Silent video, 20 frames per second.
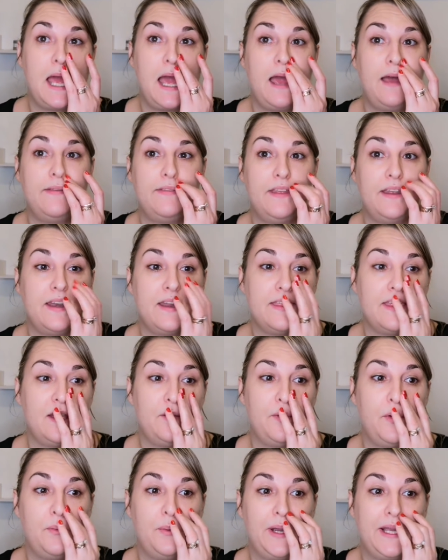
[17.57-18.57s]
And then I
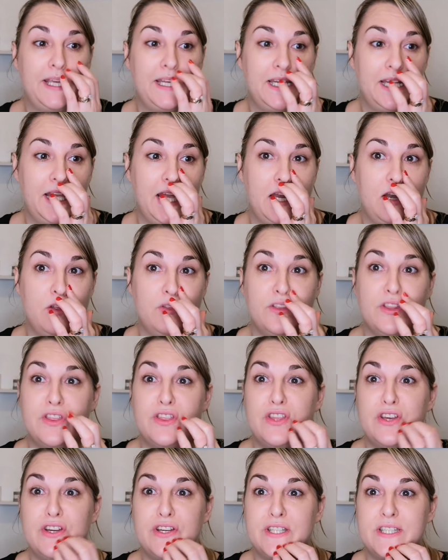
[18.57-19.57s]
think we weigh in again on
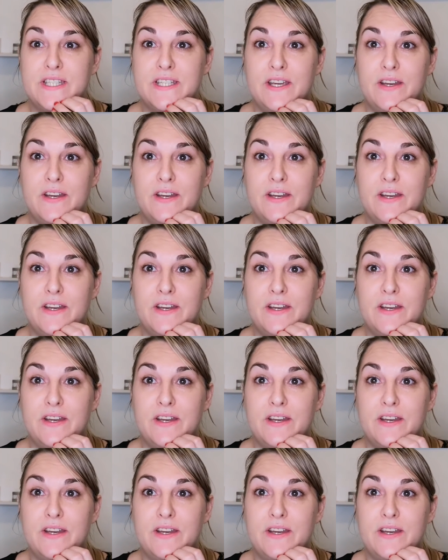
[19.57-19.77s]
the